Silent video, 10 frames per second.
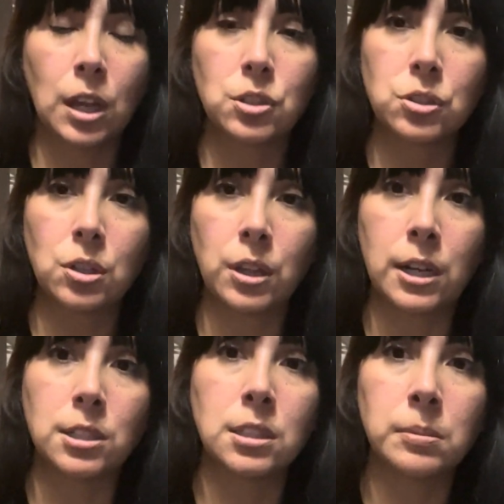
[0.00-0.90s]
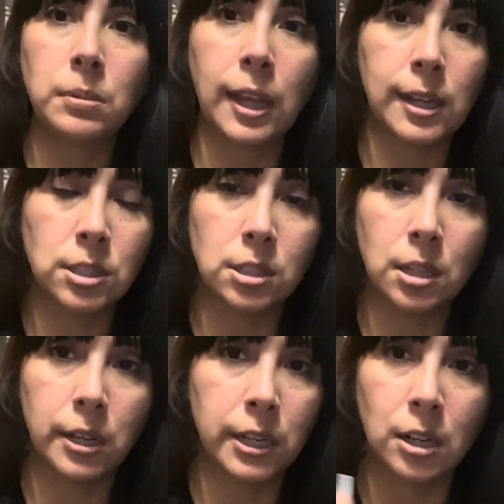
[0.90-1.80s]
So there's some laces
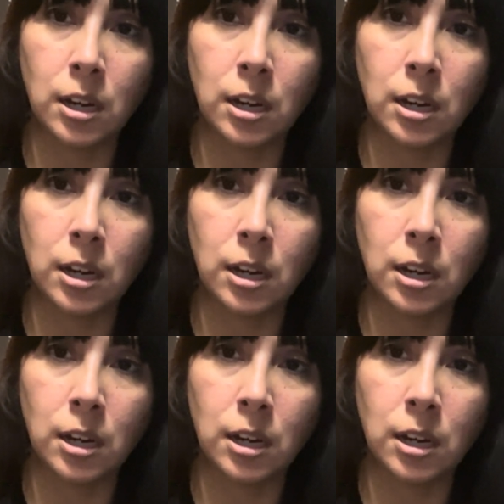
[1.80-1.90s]
on here.